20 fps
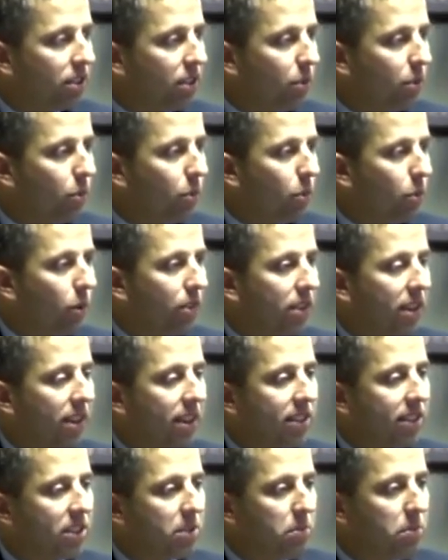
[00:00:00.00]
So what
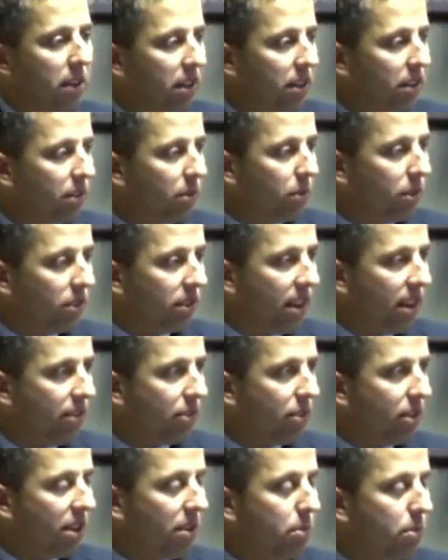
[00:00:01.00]
they estimated was,
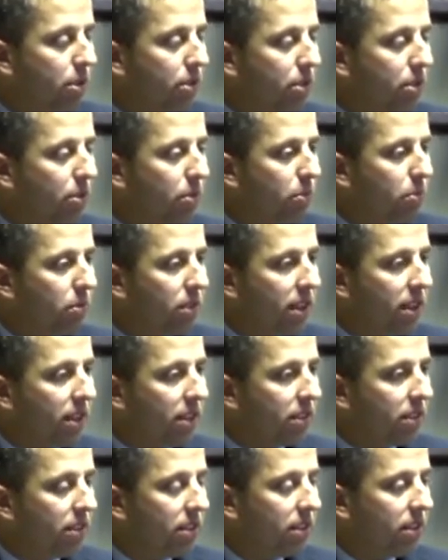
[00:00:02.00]
after they put their plan
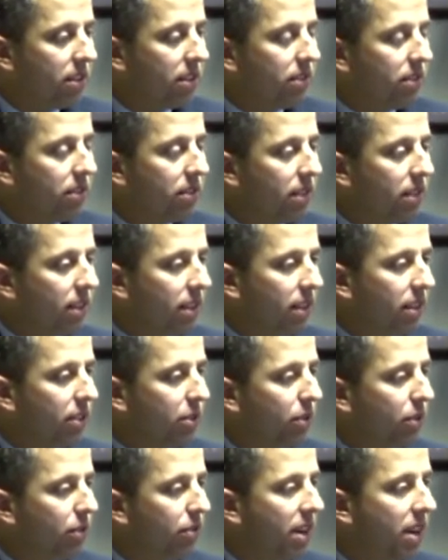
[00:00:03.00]
into
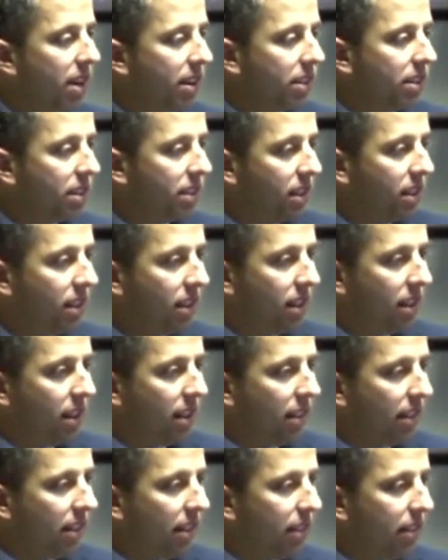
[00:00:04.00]
effect,
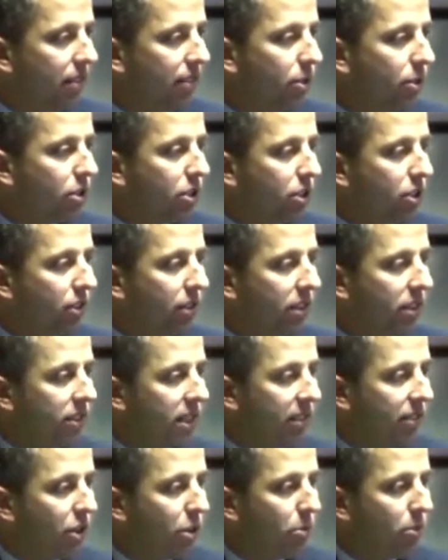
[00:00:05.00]
in the first year they
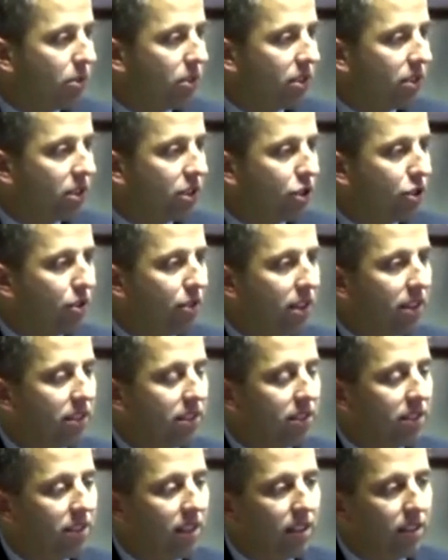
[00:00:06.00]
saved almost
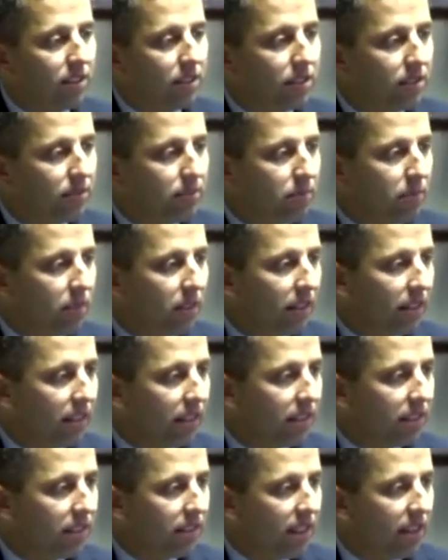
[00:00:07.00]
$600,000,
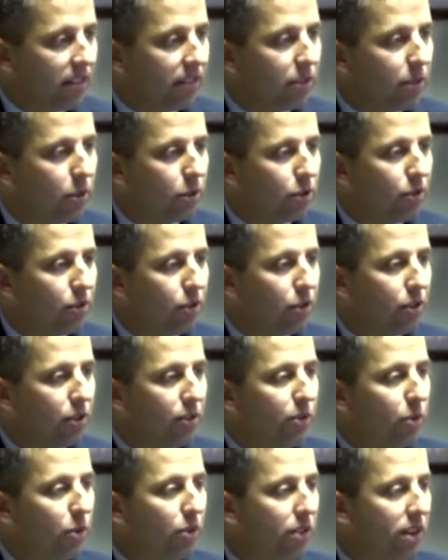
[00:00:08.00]
and they saved
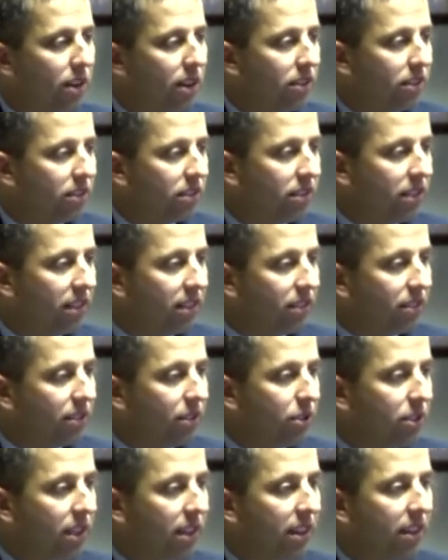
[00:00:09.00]
$234,000, and then
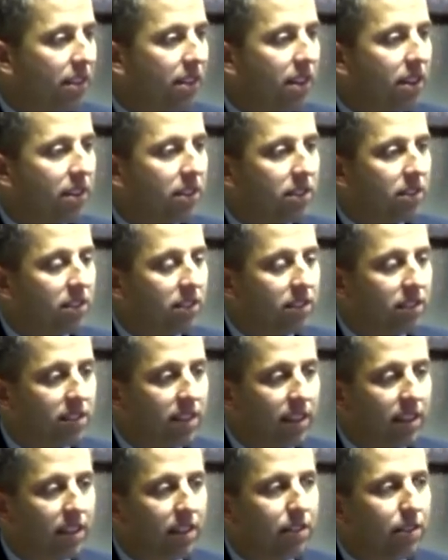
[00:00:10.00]
close to $80,000 in the
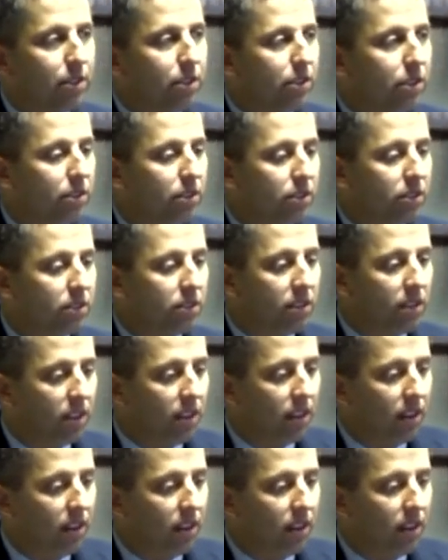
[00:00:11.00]
second and third years